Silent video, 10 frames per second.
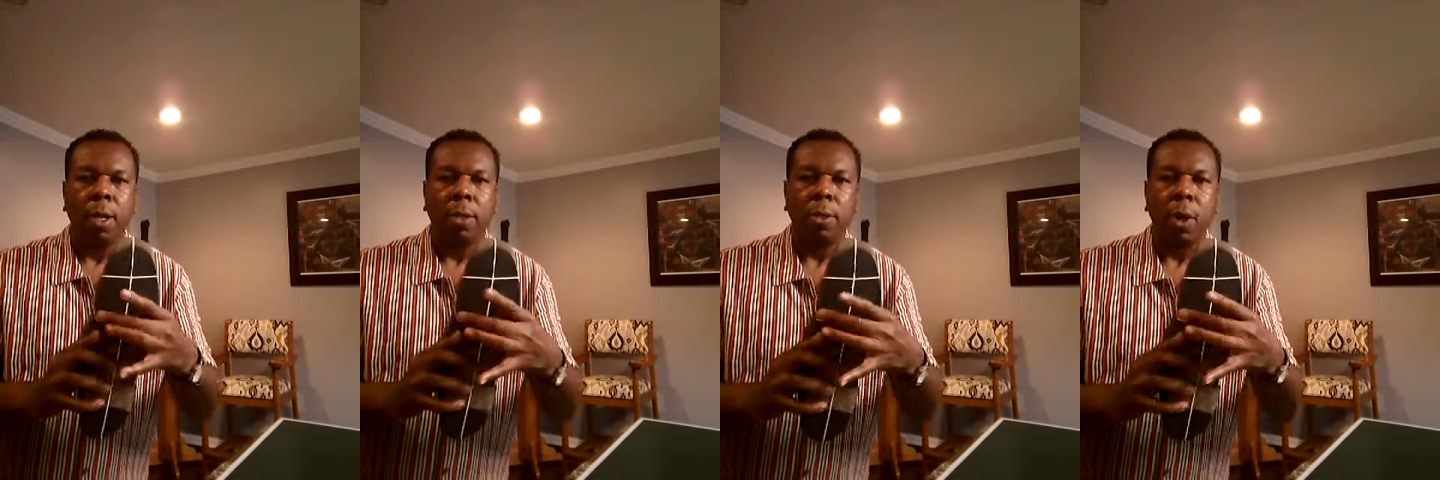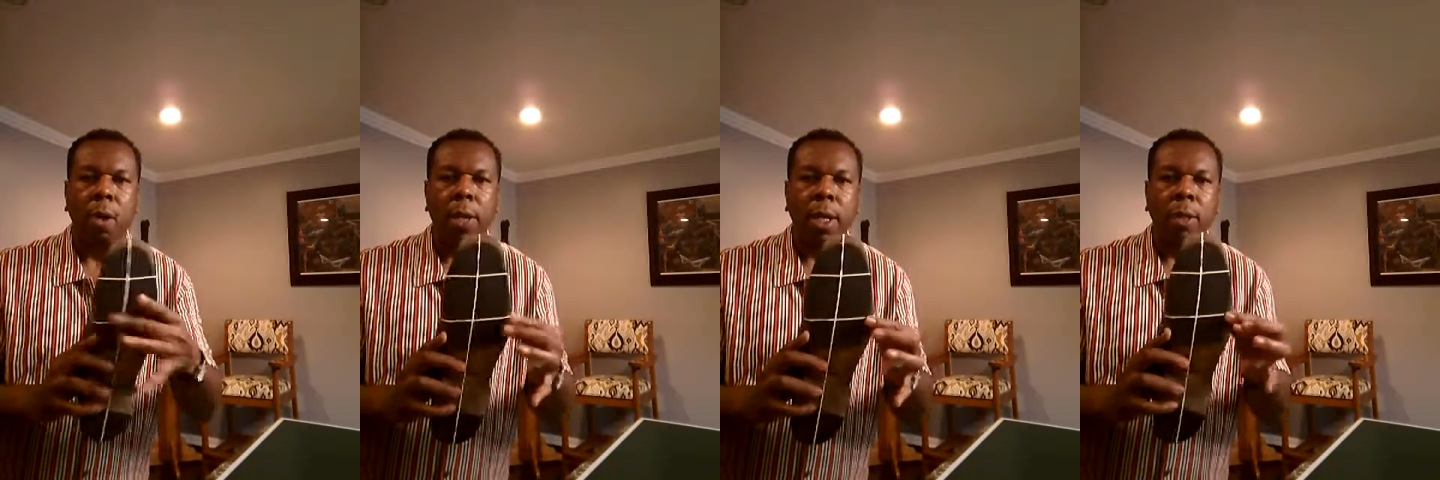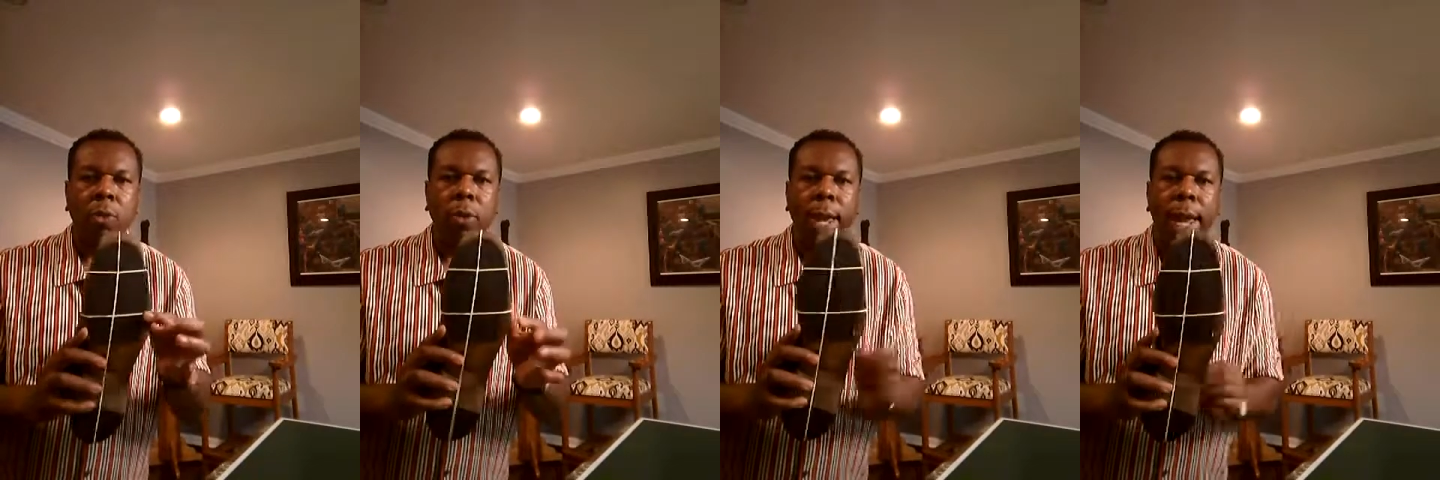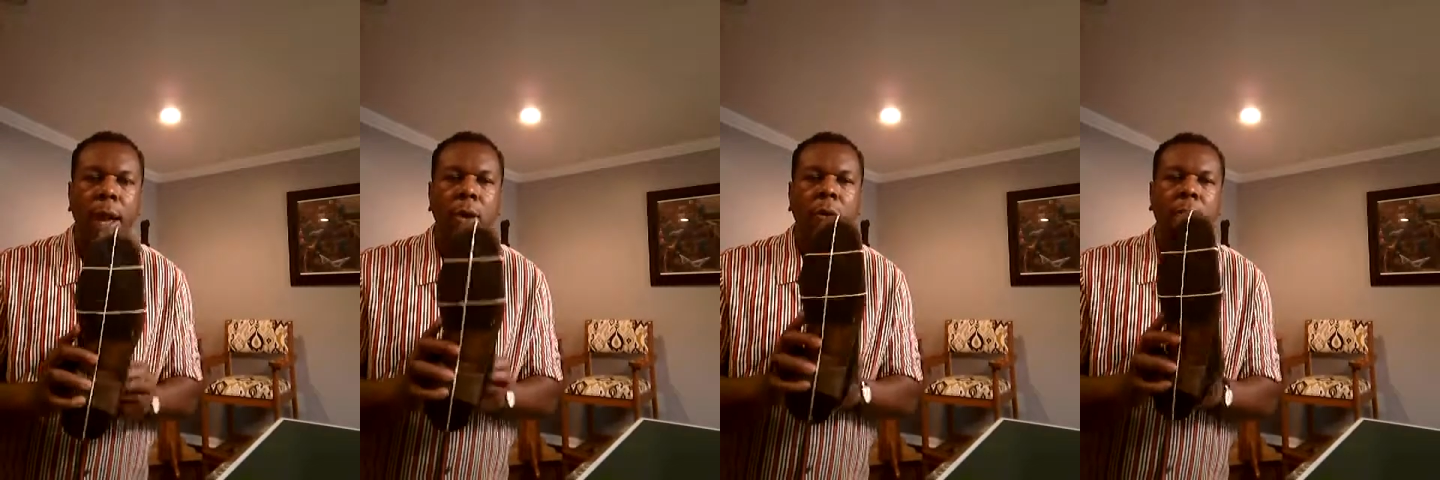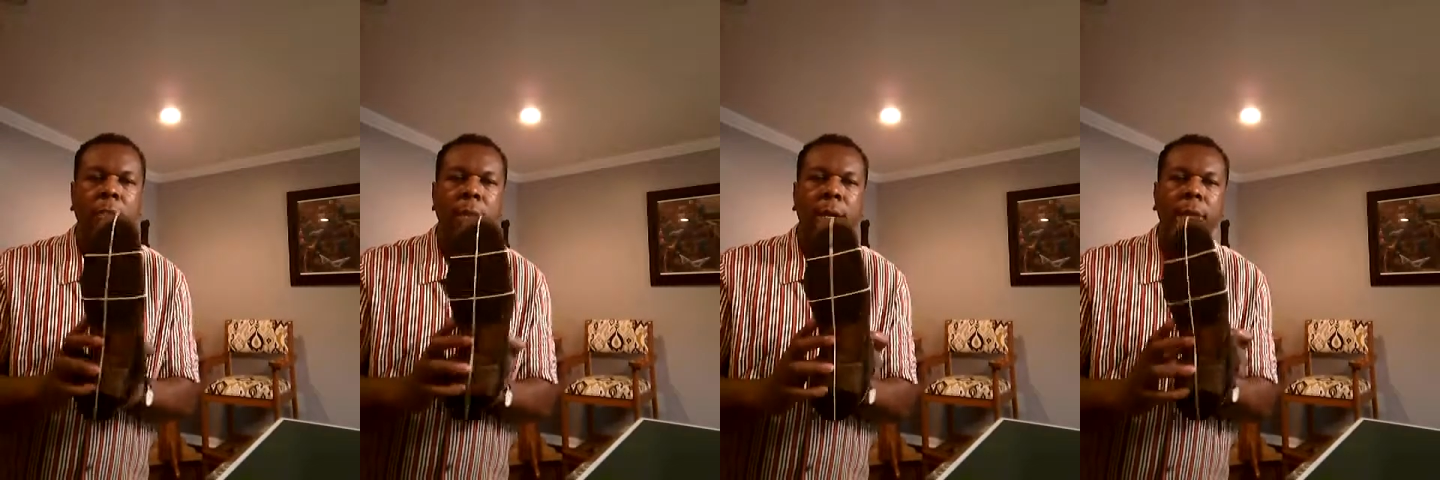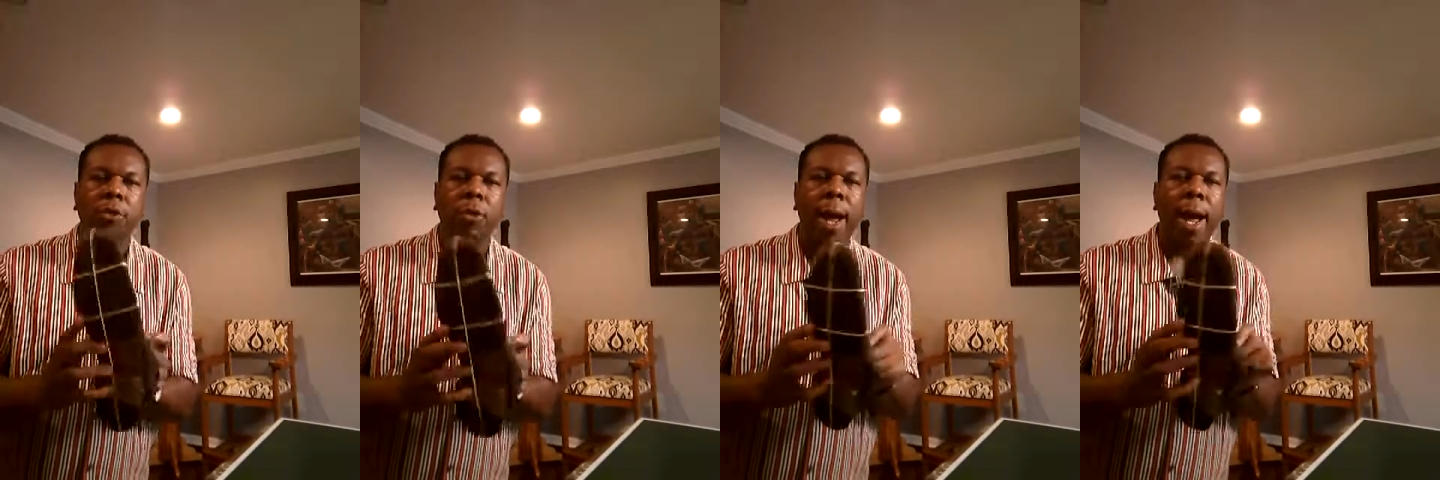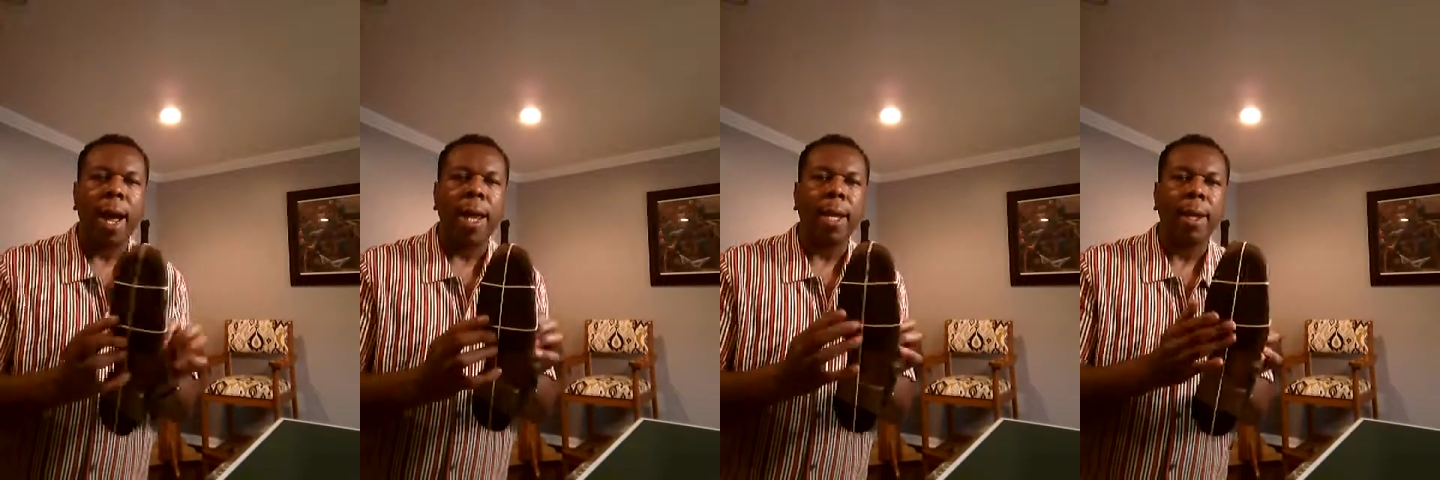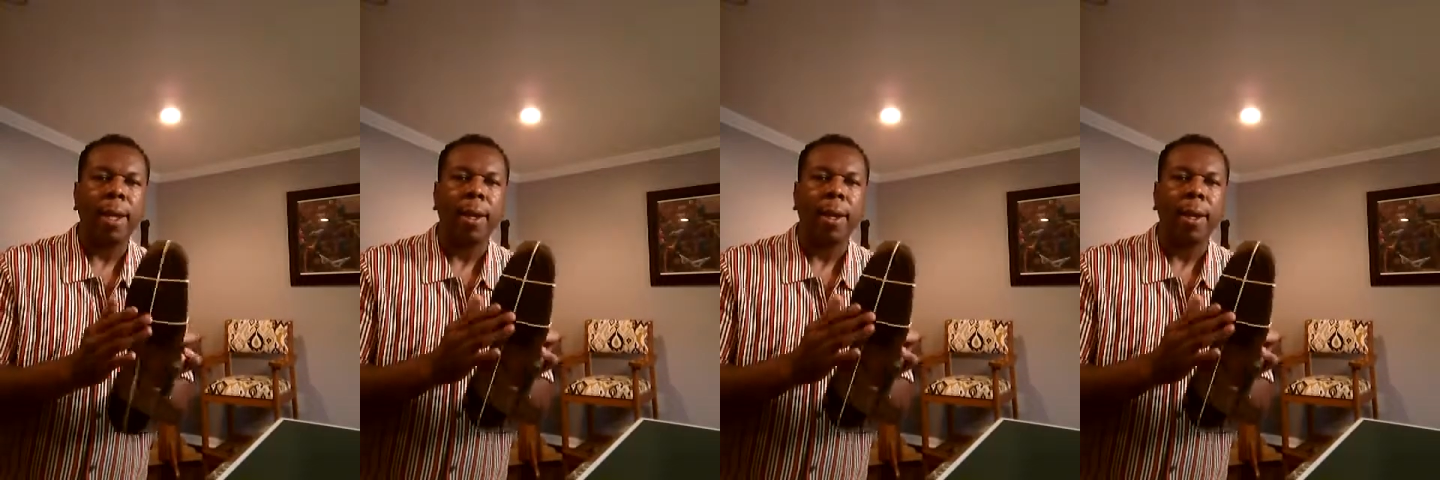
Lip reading: So all we need to do now is just let it dry.